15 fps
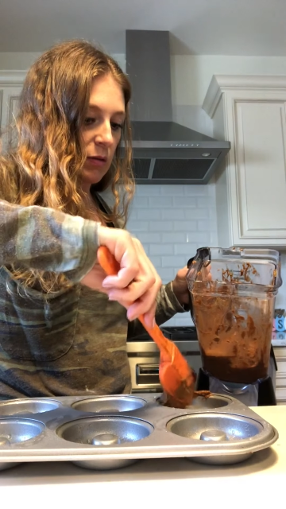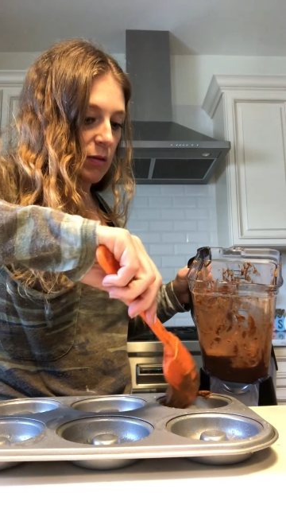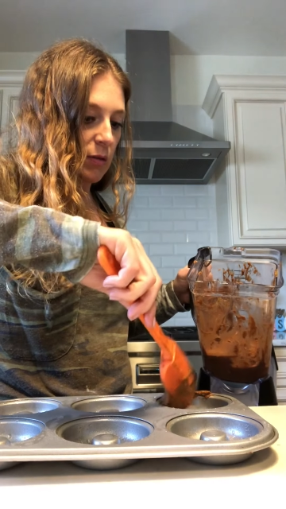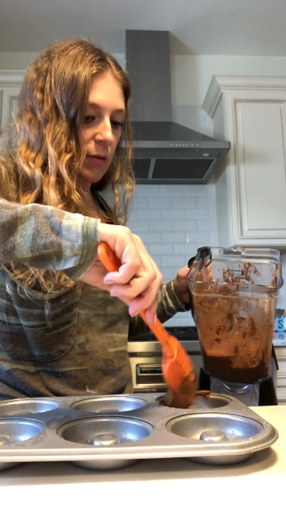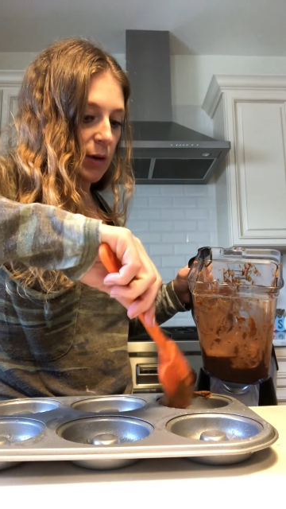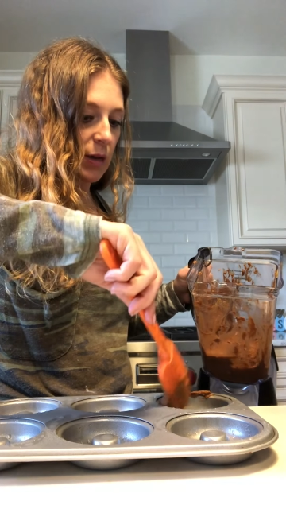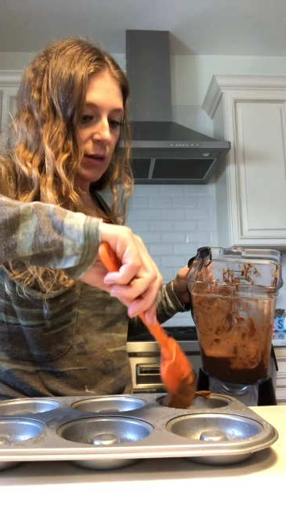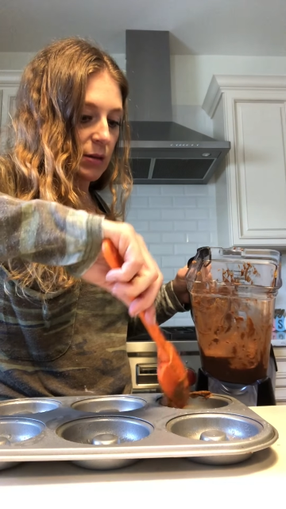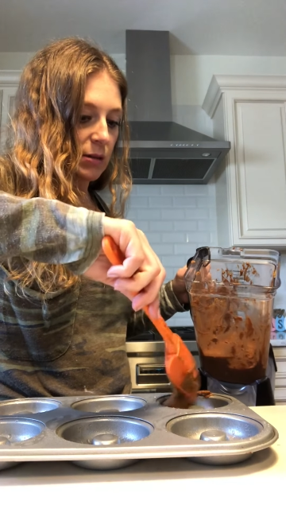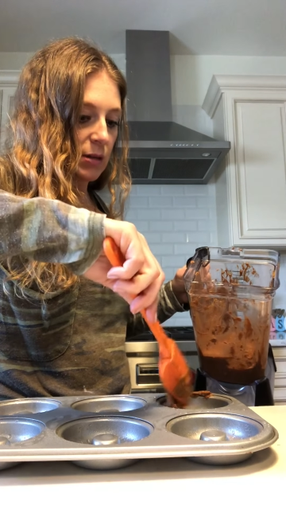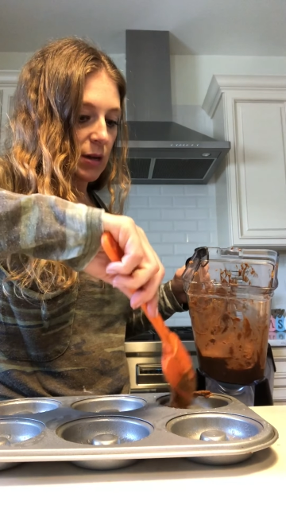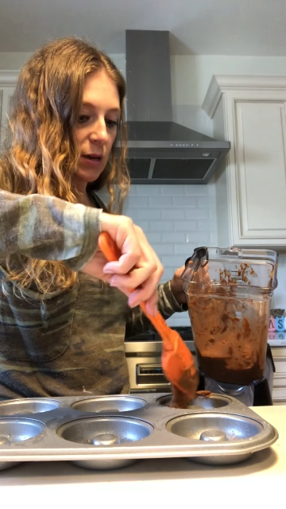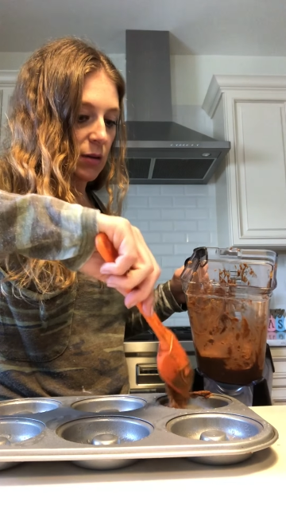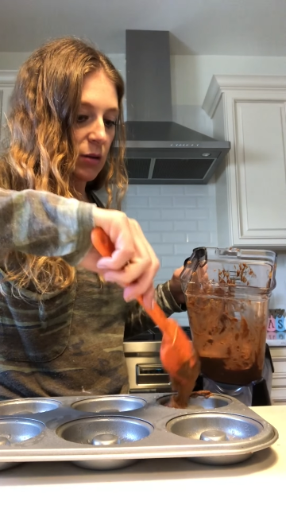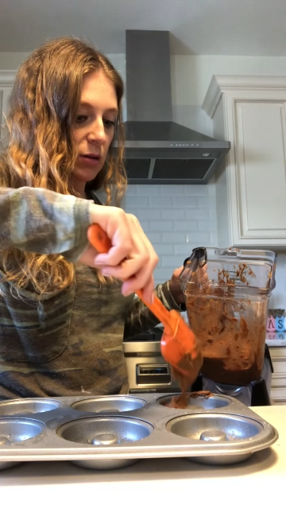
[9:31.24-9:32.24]
So I can
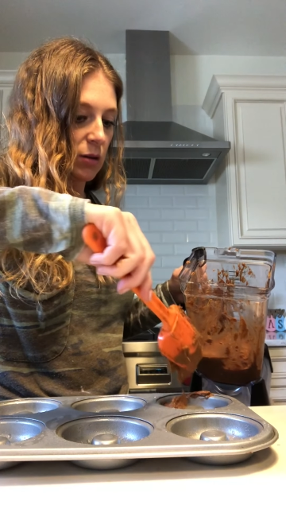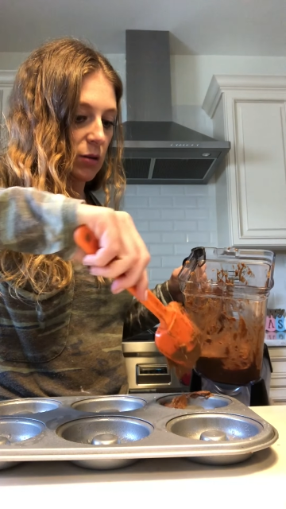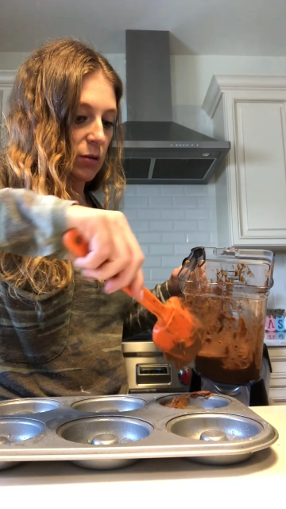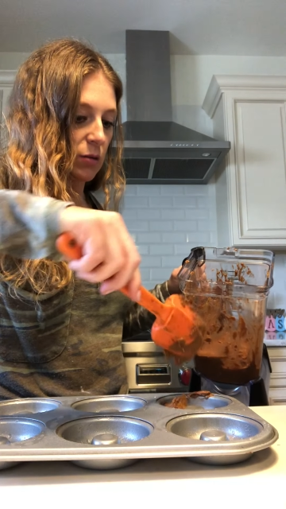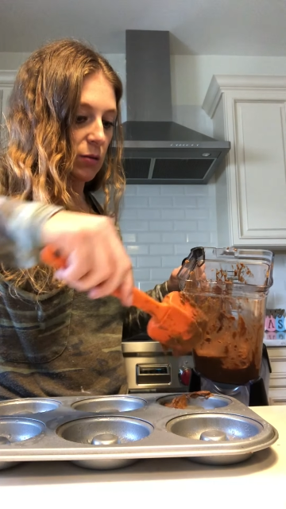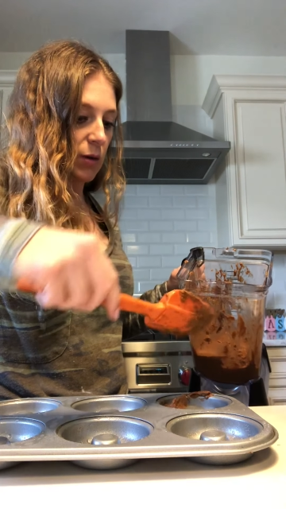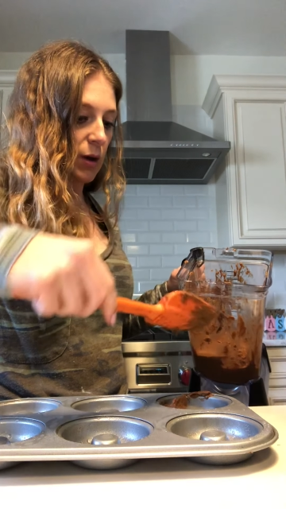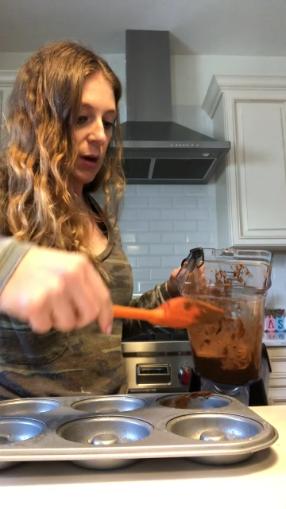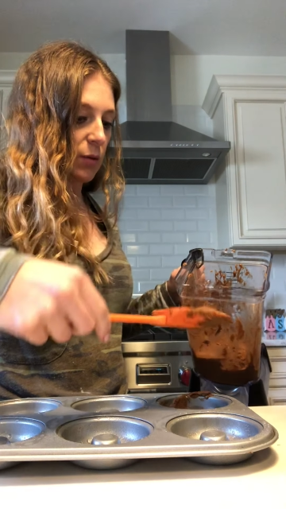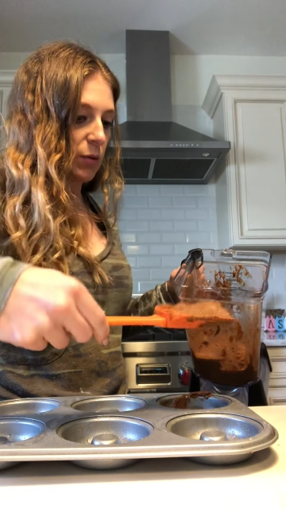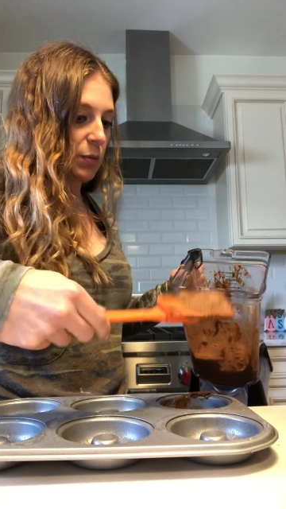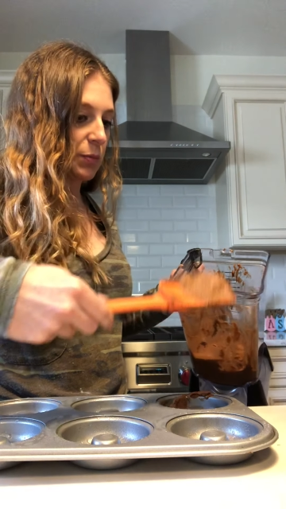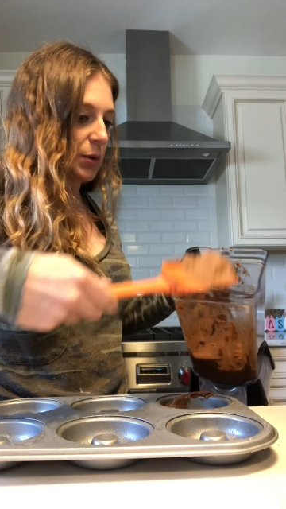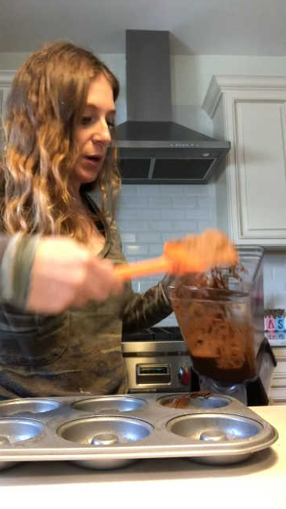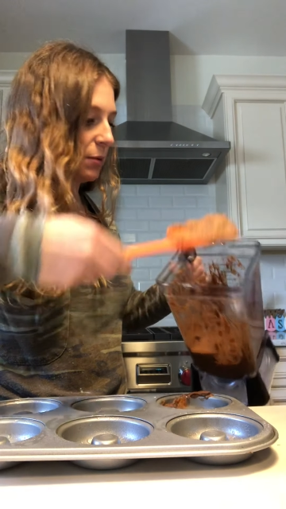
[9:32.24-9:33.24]
tell you, I
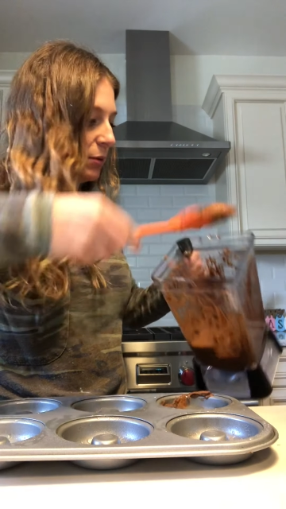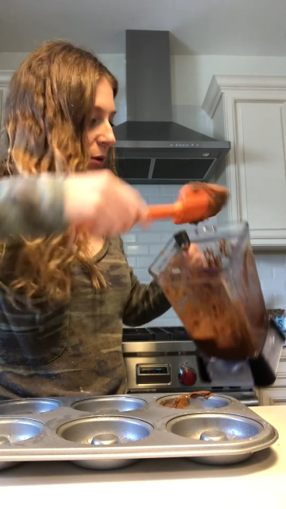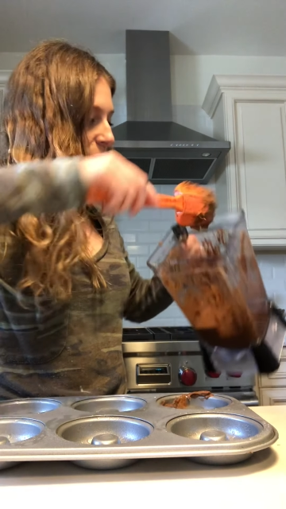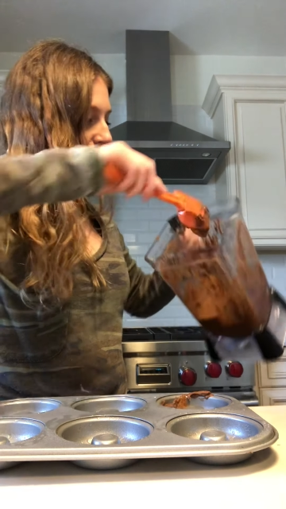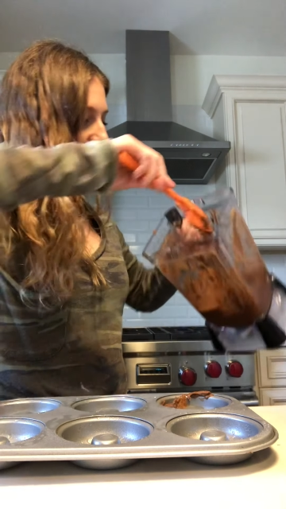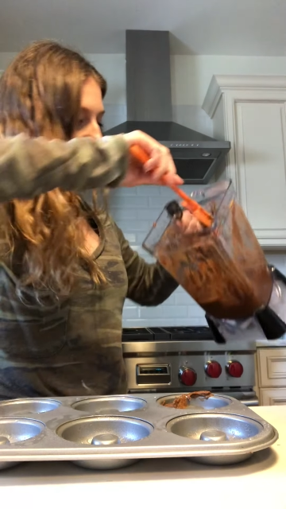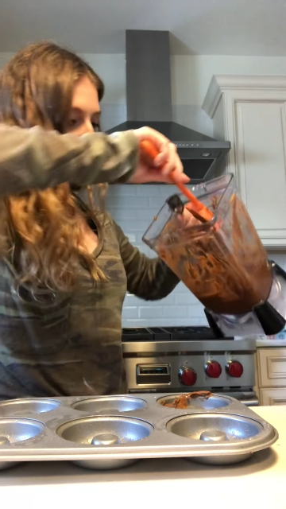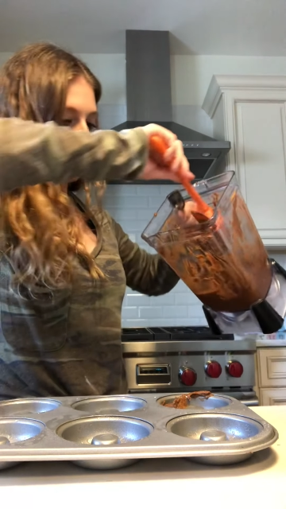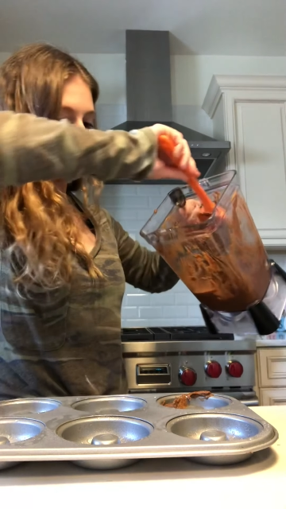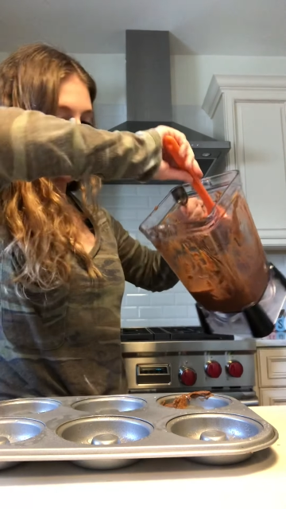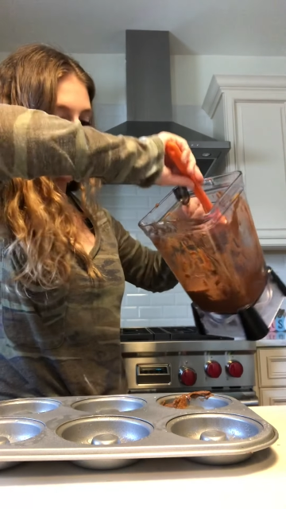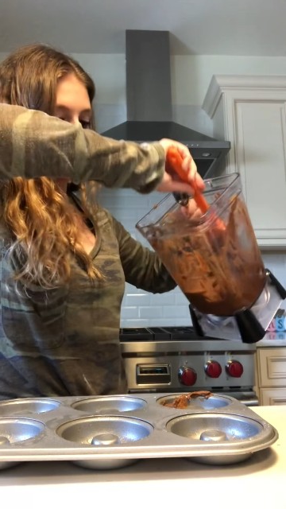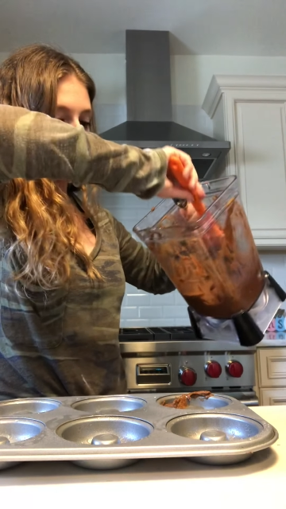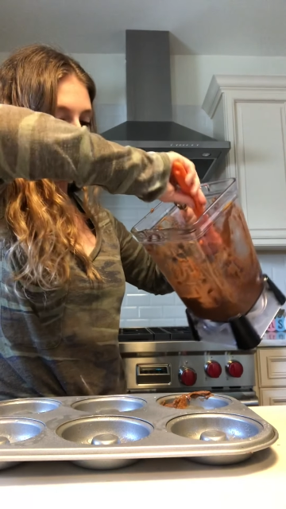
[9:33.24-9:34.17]
would probably use a smaller